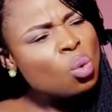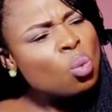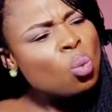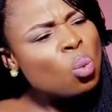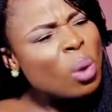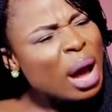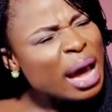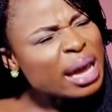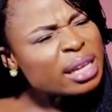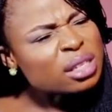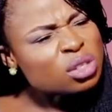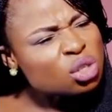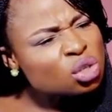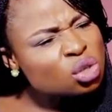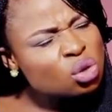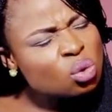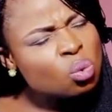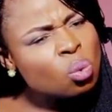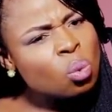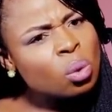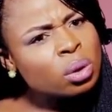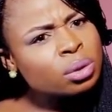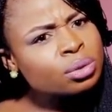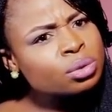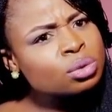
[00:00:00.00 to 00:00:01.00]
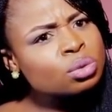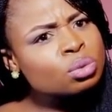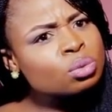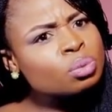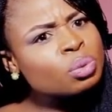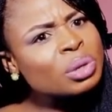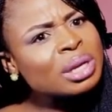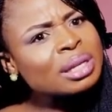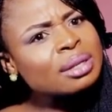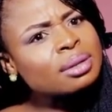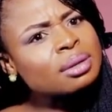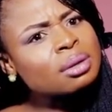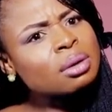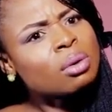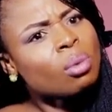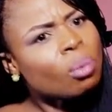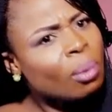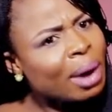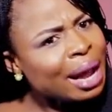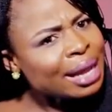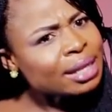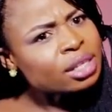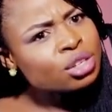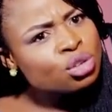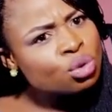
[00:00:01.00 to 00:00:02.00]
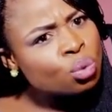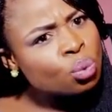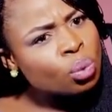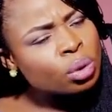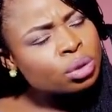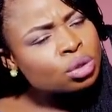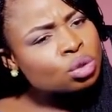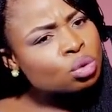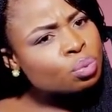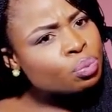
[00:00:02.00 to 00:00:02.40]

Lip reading: Why do you want to win? Why do you want